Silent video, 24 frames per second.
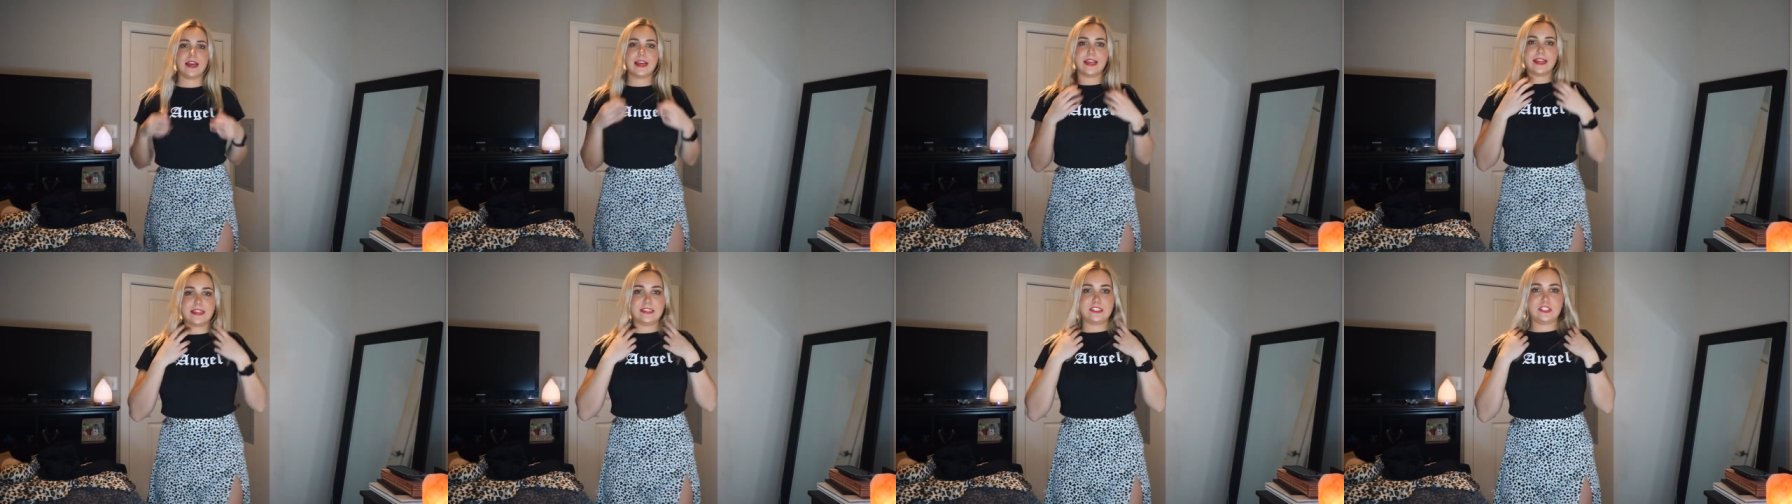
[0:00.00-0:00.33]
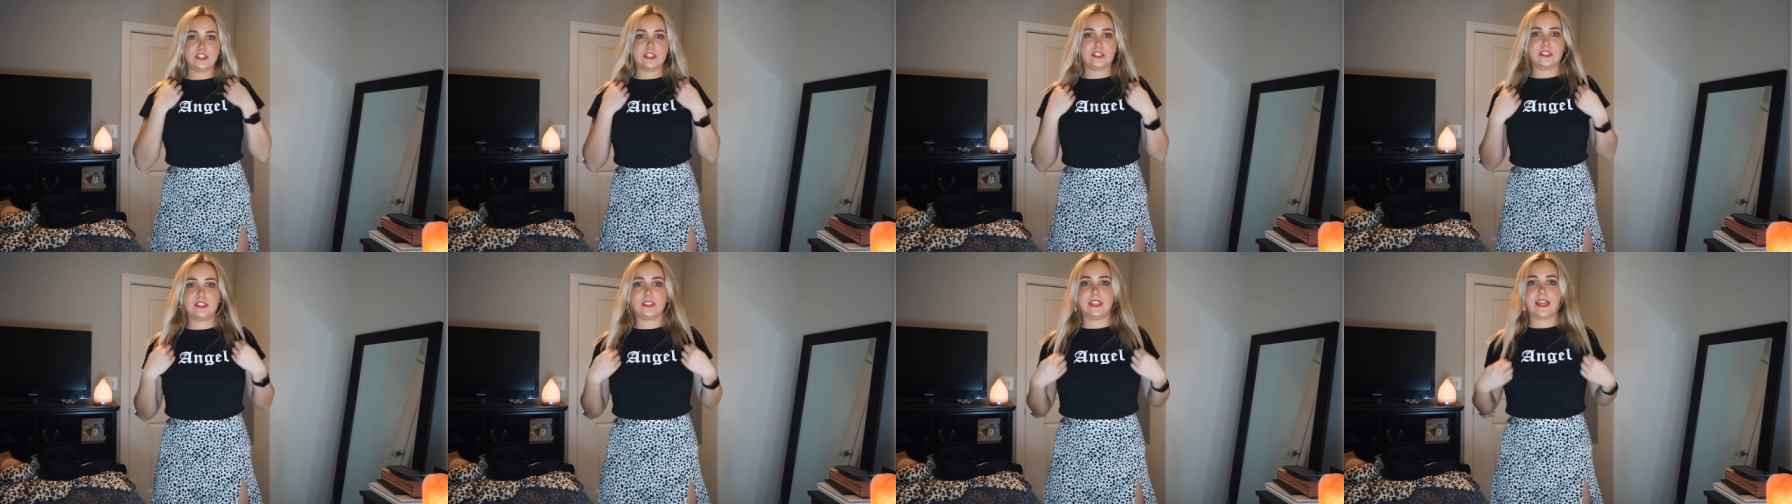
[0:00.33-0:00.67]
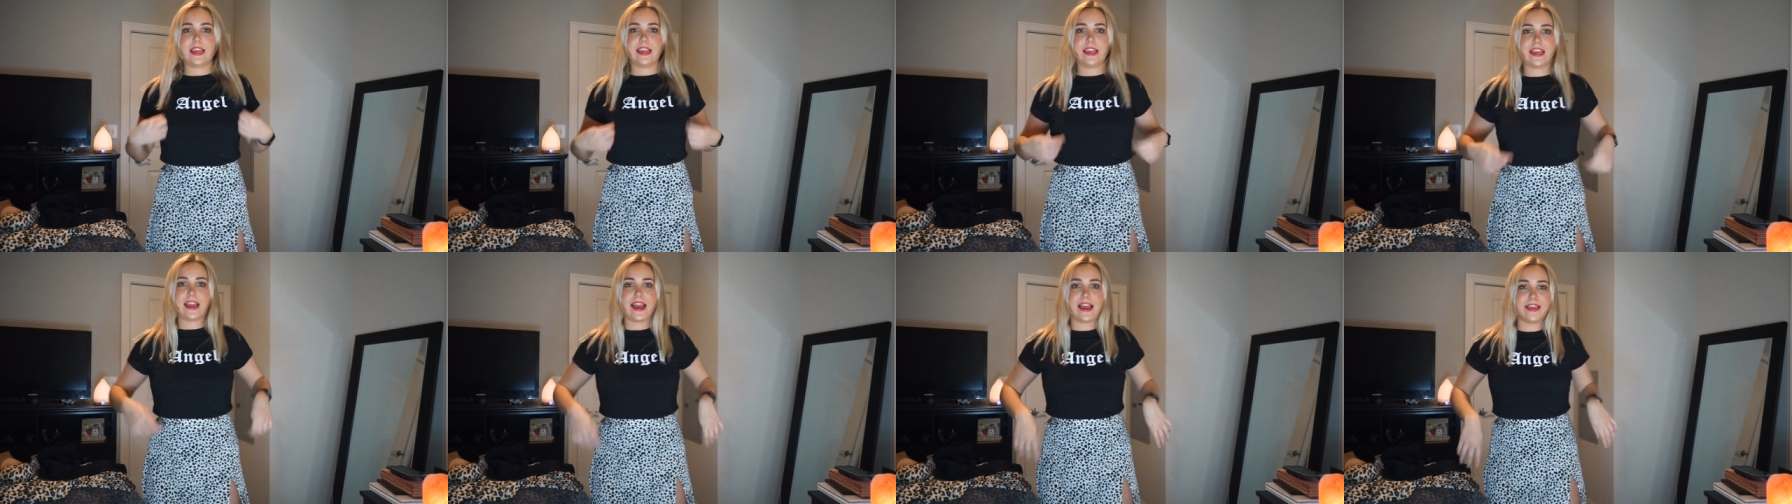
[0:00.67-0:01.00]
It's just
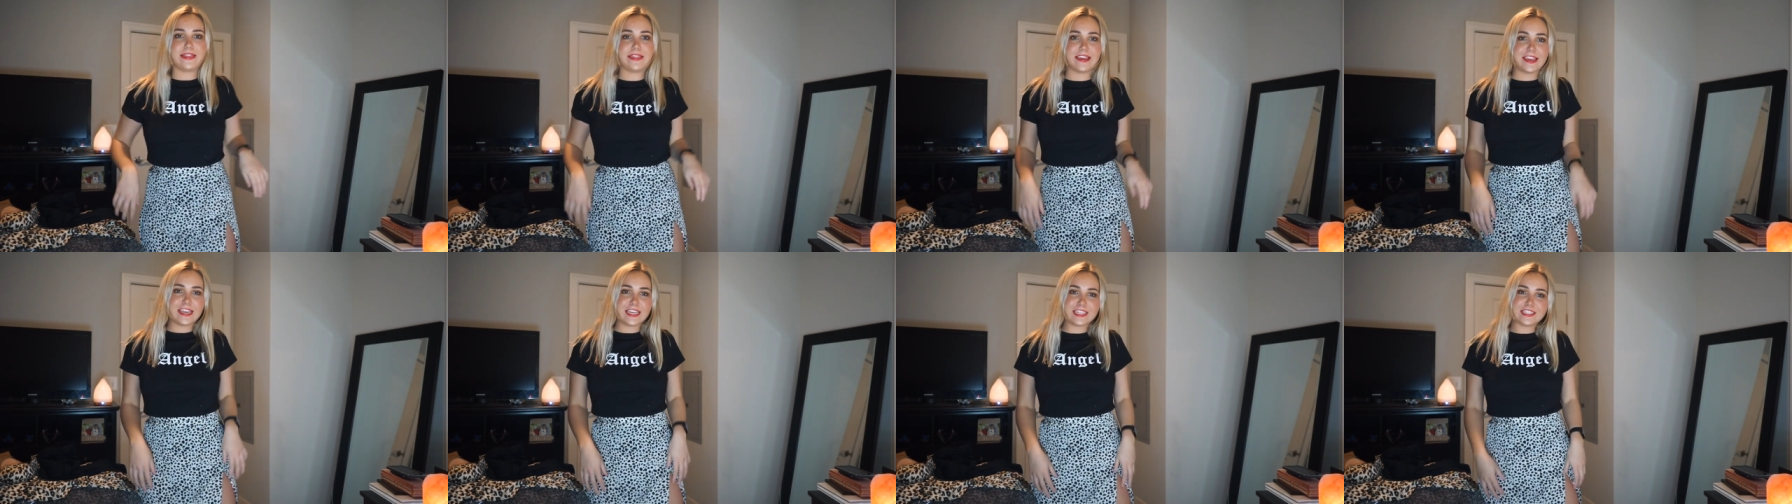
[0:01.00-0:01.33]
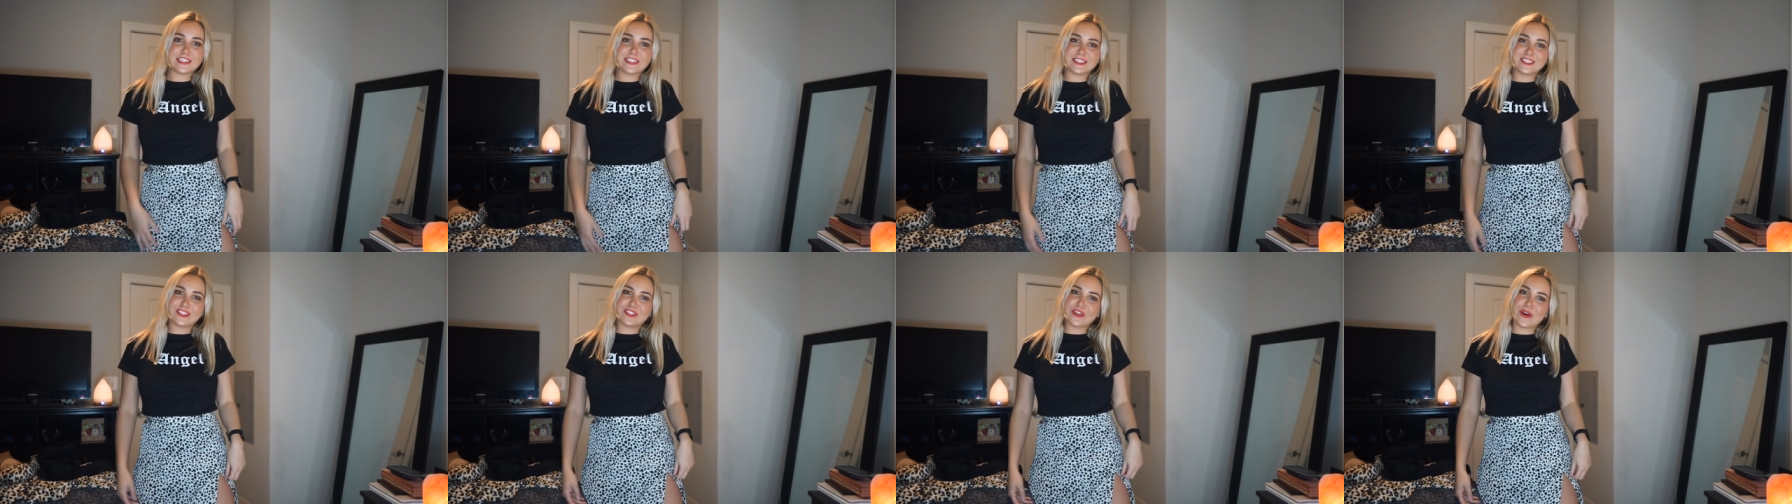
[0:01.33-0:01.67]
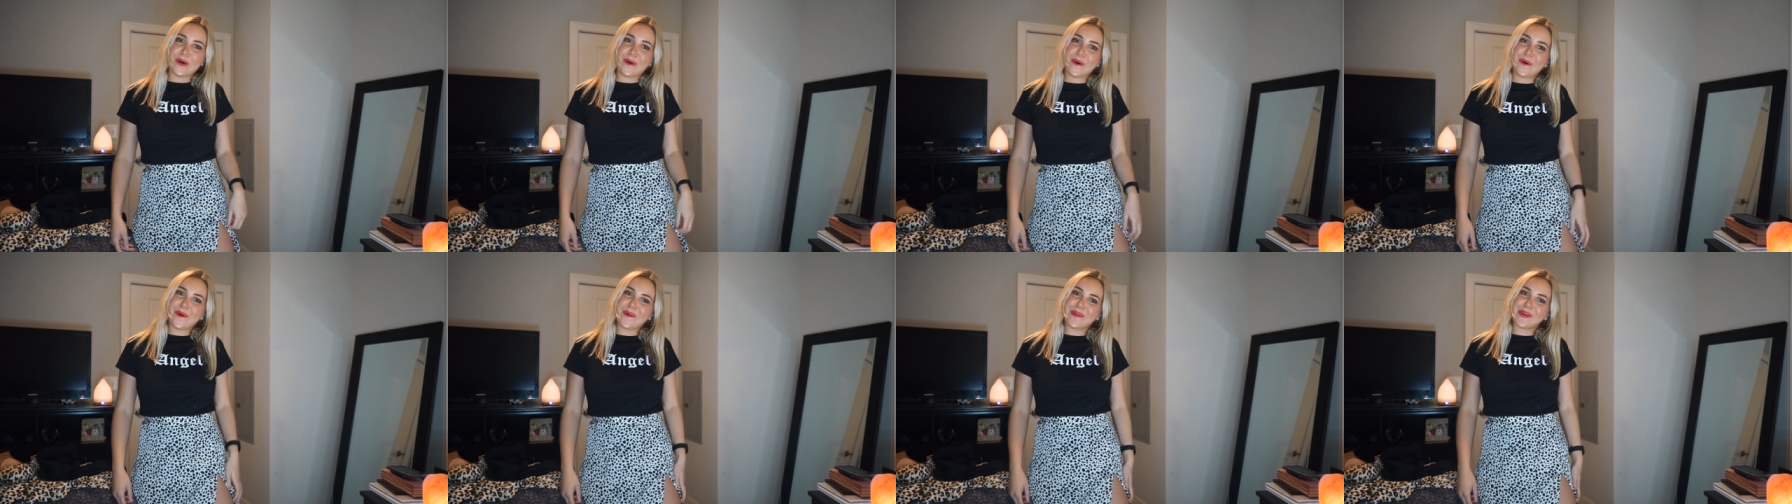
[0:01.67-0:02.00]
like, I think it's
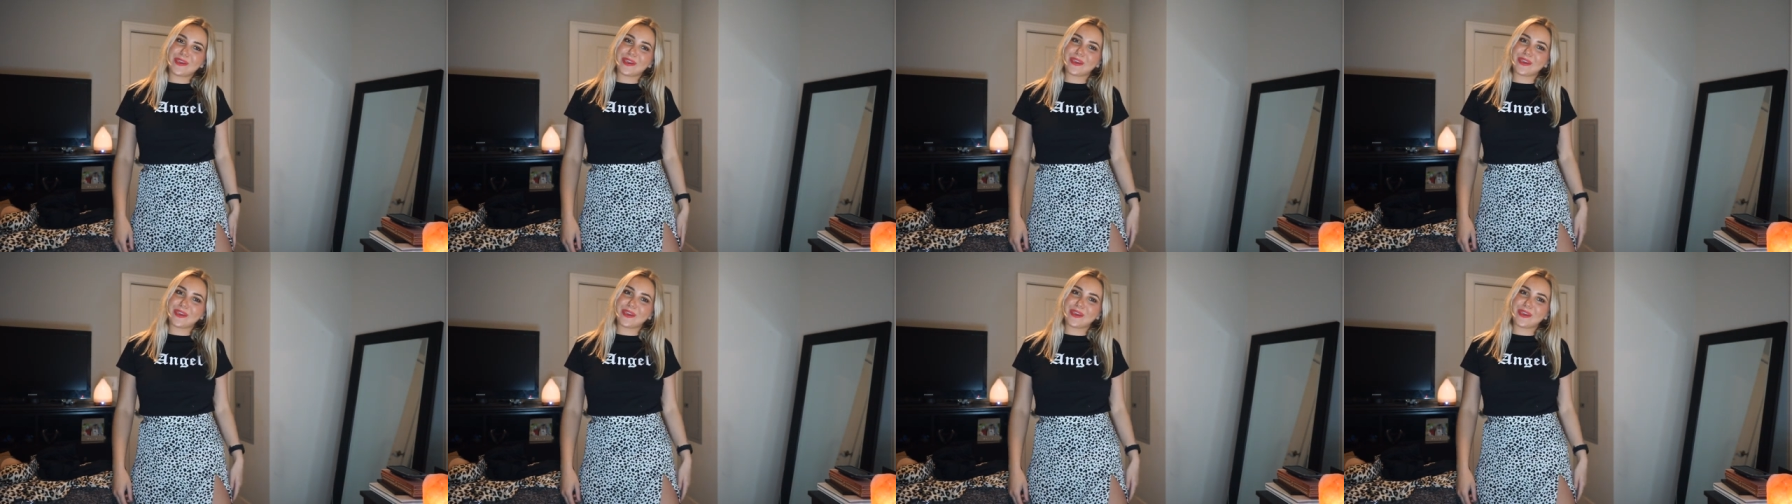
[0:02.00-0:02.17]
so